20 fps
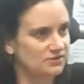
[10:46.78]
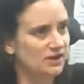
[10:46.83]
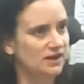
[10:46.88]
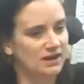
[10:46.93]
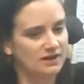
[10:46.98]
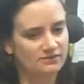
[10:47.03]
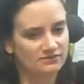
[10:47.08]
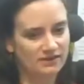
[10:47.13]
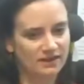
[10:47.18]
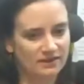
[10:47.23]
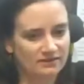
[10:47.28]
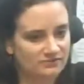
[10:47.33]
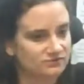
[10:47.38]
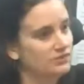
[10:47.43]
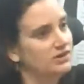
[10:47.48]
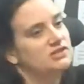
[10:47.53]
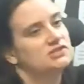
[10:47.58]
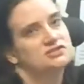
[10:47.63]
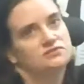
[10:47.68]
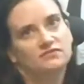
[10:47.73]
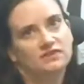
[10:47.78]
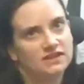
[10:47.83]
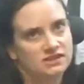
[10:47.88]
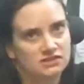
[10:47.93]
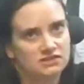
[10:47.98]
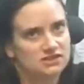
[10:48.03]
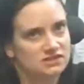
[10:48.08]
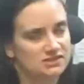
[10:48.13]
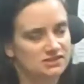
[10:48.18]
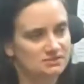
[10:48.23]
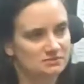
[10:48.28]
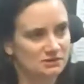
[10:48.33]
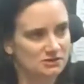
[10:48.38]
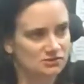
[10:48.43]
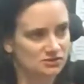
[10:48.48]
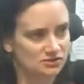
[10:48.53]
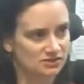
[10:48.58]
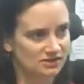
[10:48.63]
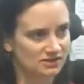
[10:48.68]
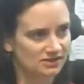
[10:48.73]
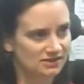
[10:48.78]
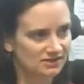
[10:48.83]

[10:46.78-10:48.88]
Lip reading: You're not going to find fresh fish, especially.